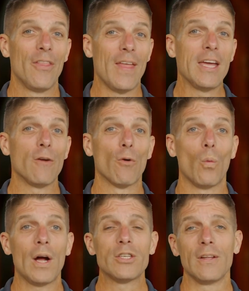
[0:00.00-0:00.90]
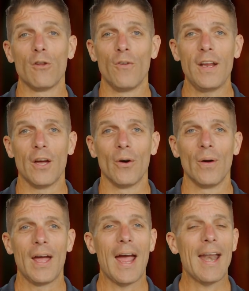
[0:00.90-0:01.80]
Thank you for watching this video,
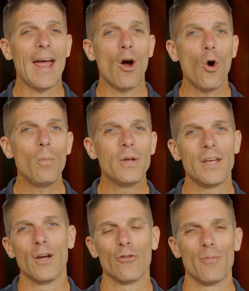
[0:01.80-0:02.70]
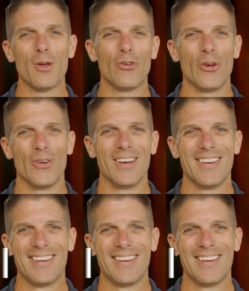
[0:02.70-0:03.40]
and I hope to hear from you soon.